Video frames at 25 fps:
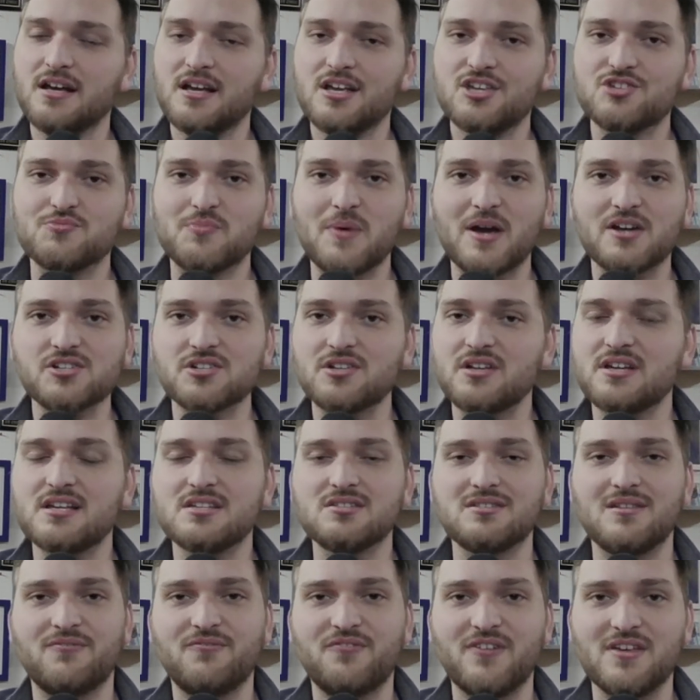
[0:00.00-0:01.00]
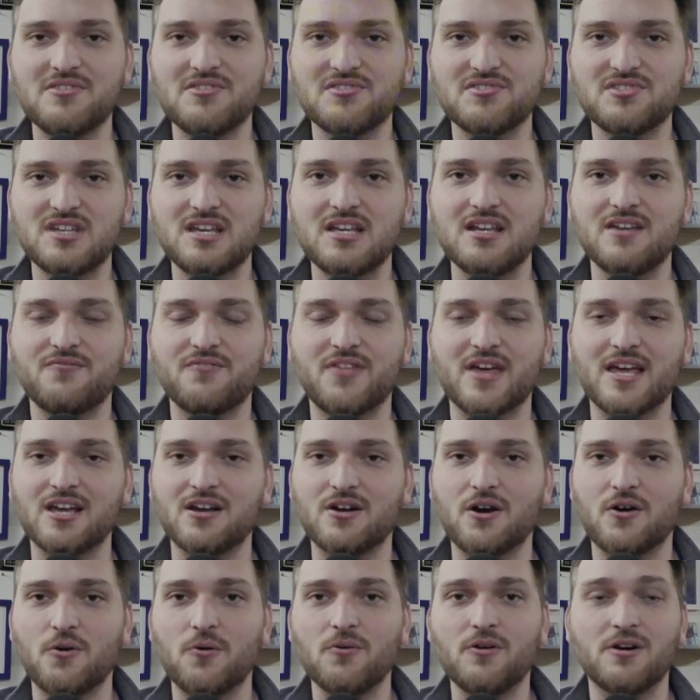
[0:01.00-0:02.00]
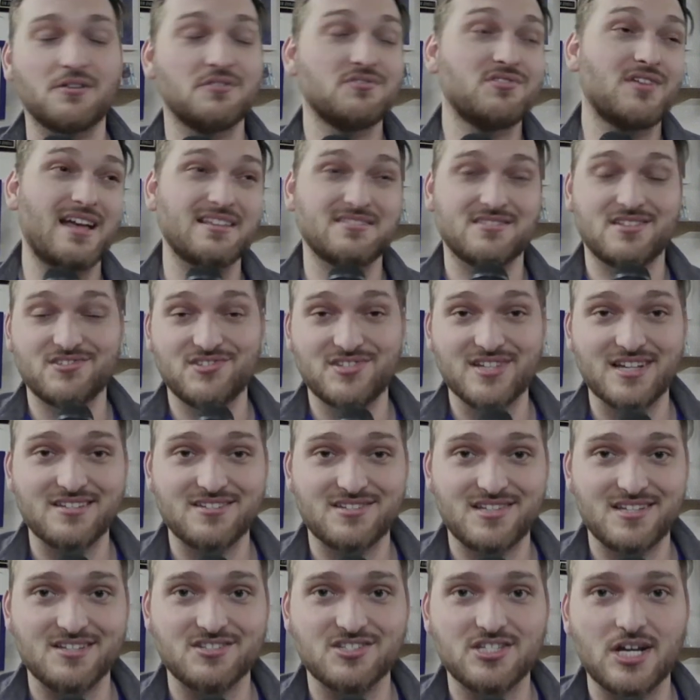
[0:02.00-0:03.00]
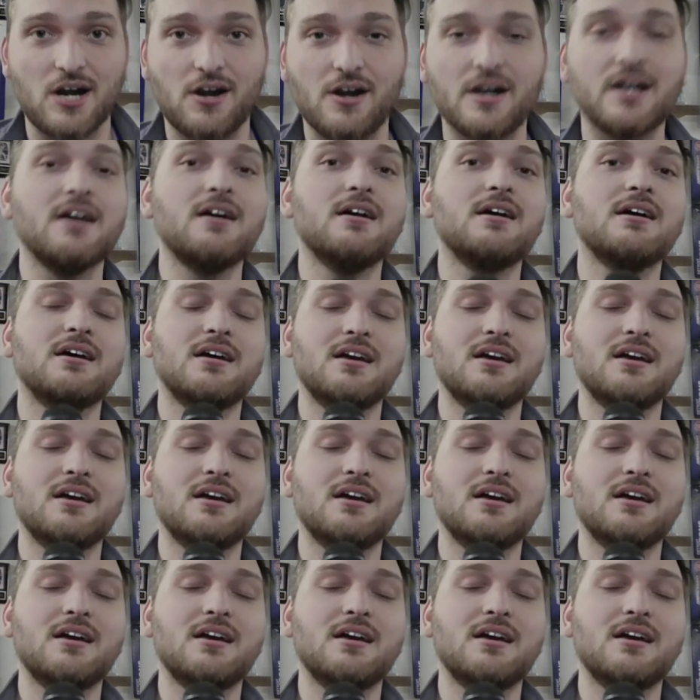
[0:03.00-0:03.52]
especially as the fifth seed, if they go, or as the sixth seed, sorry,